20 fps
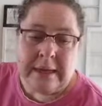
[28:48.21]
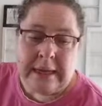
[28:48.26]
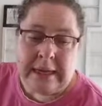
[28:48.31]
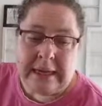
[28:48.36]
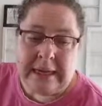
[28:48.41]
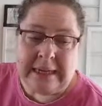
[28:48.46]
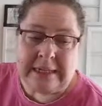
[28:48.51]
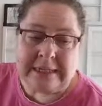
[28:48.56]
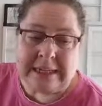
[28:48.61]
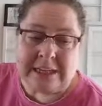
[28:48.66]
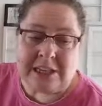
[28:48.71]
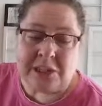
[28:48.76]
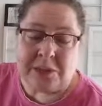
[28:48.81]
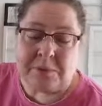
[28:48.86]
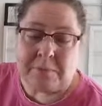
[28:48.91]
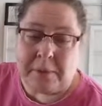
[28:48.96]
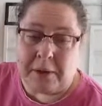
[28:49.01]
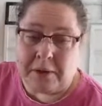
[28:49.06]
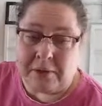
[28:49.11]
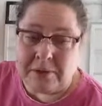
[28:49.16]
He's
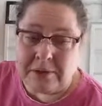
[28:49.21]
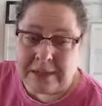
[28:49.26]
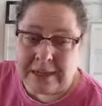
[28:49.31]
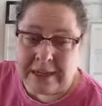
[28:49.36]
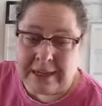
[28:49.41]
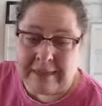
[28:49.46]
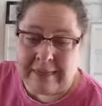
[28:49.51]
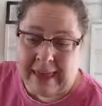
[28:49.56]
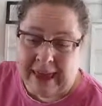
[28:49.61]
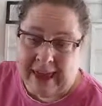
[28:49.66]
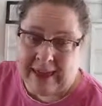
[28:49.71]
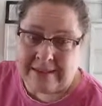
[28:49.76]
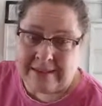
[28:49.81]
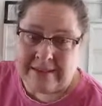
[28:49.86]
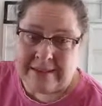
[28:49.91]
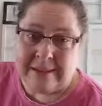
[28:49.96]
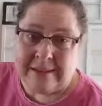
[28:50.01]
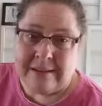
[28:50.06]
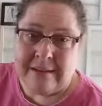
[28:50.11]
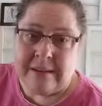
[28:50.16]
exposing
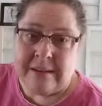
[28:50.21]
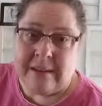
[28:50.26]
that.